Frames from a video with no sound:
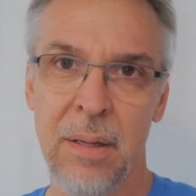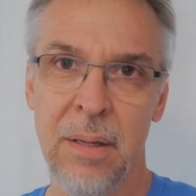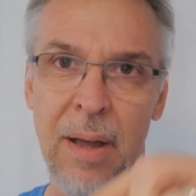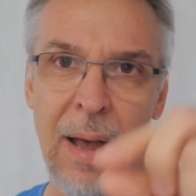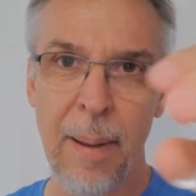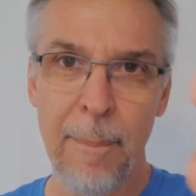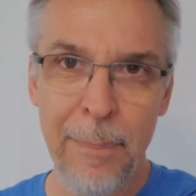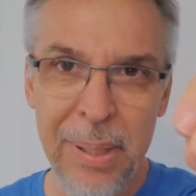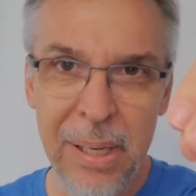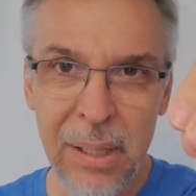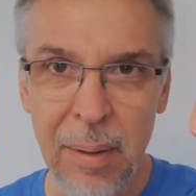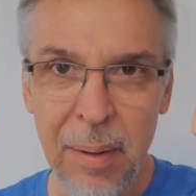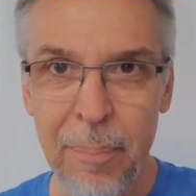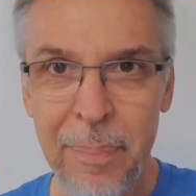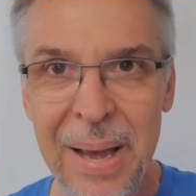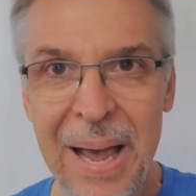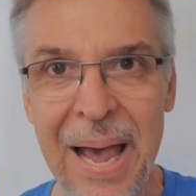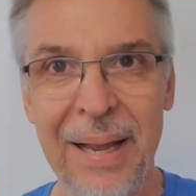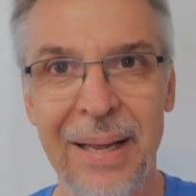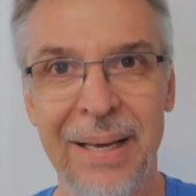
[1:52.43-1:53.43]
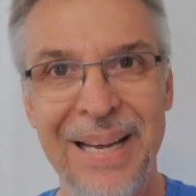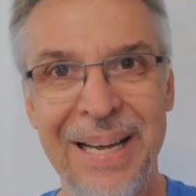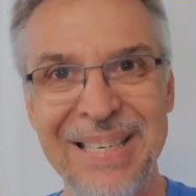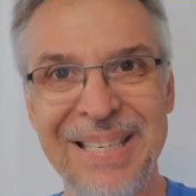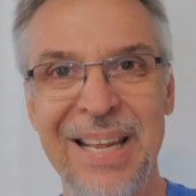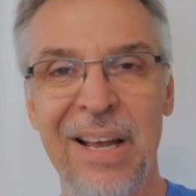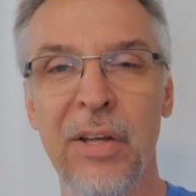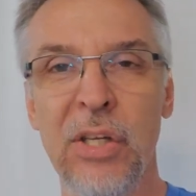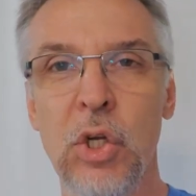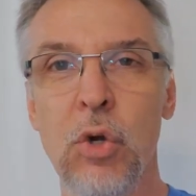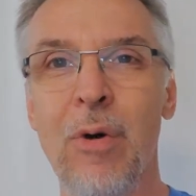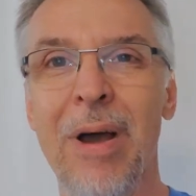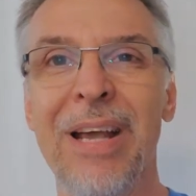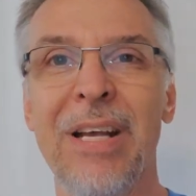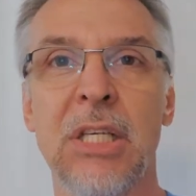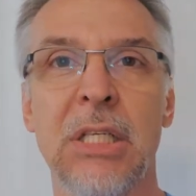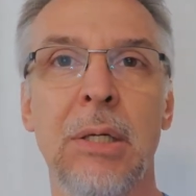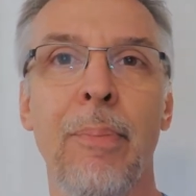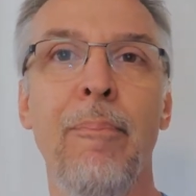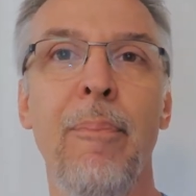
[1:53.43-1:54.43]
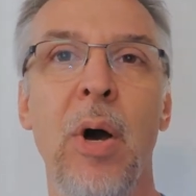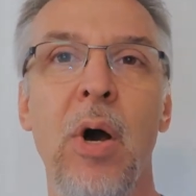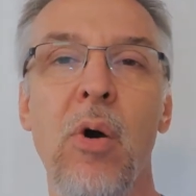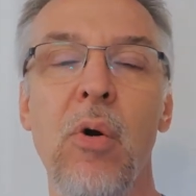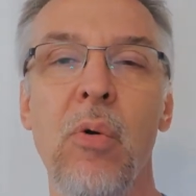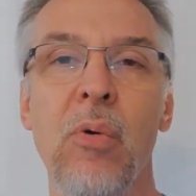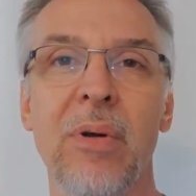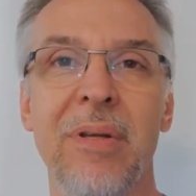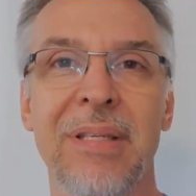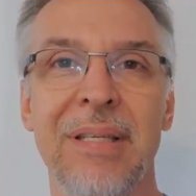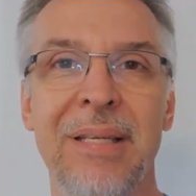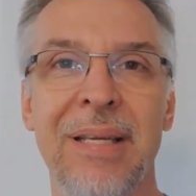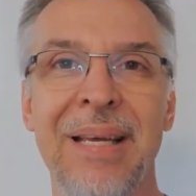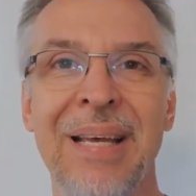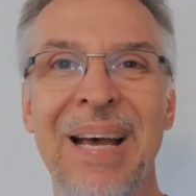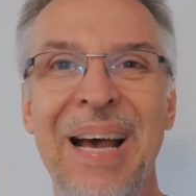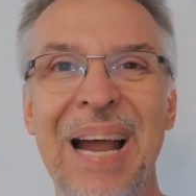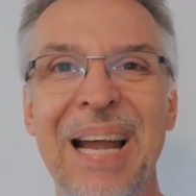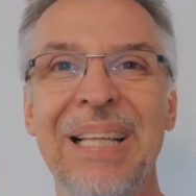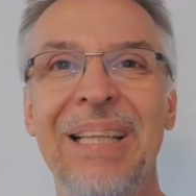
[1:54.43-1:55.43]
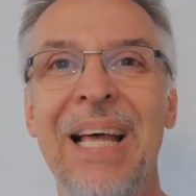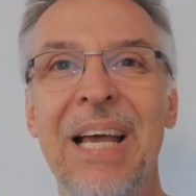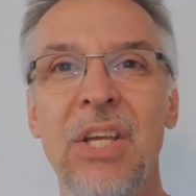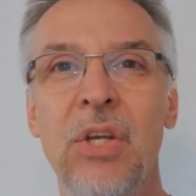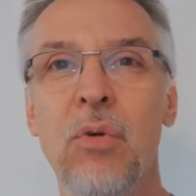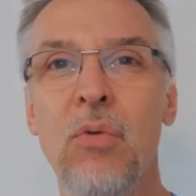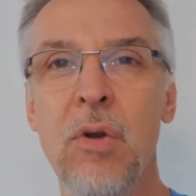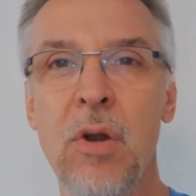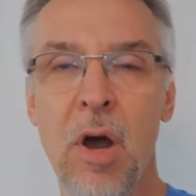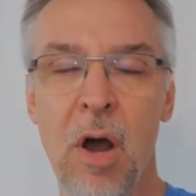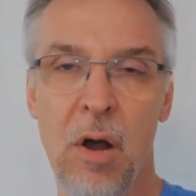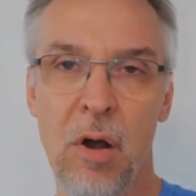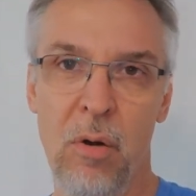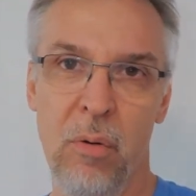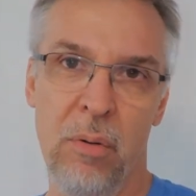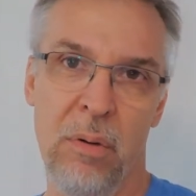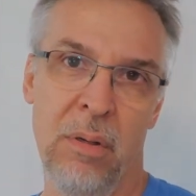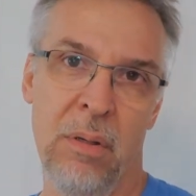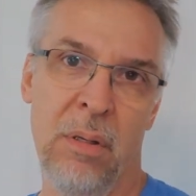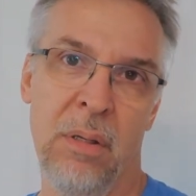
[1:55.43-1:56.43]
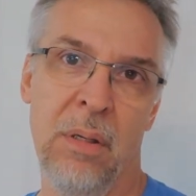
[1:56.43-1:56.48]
I peel it back, I tell you, I expose, I let you know